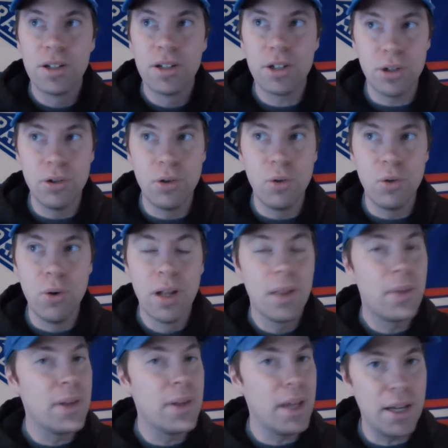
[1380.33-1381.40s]
to
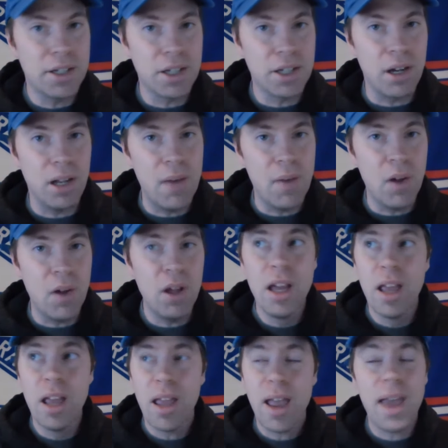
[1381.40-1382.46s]
the NHL level
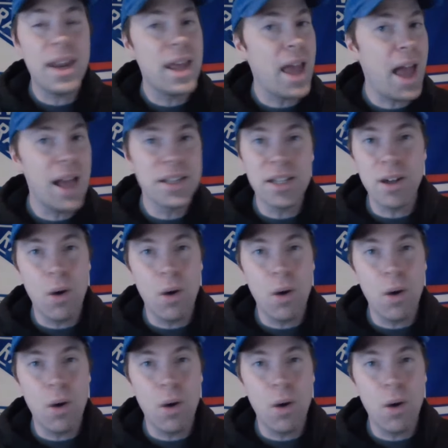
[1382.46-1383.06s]
and it hasn't